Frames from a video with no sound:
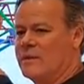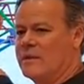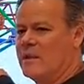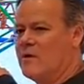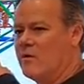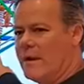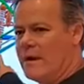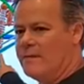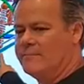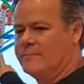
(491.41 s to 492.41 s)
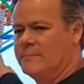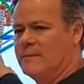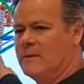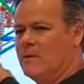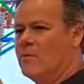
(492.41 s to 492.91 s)
than the lower A-arm.
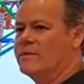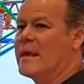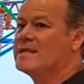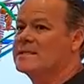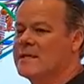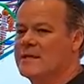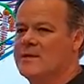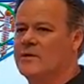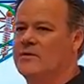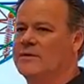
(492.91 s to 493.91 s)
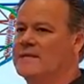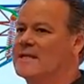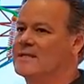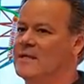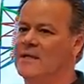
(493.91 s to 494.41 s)
What that's going to do is
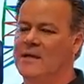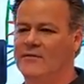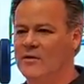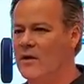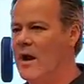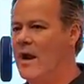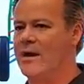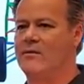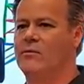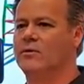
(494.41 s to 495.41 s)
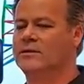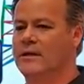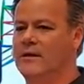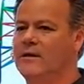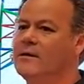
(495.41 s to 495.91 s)
that's going to give you a higher roll
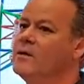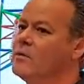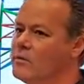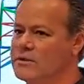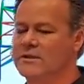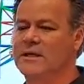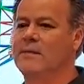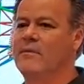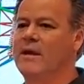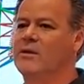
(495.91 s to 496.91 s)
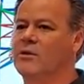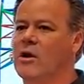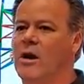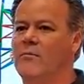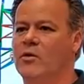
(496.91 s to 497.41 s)
center, which is going to make your
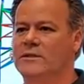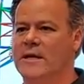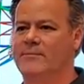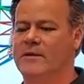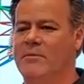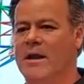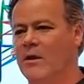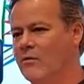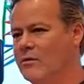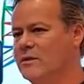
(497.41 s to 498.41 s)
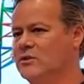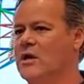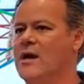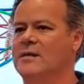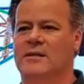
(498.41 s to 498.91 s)
car more tippy. By lowering the
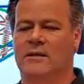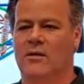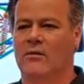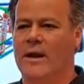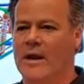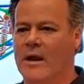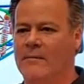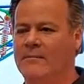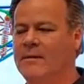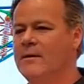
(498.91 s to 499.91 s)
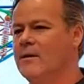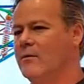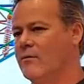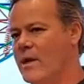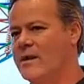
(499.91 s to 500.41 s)
shock to the lower A-arm,
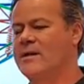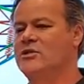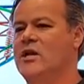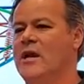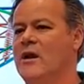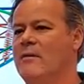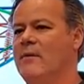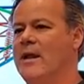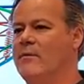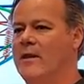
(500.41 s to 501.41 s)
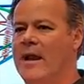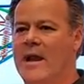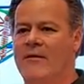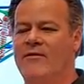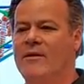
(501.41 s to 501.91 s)
running a J-arm like we have,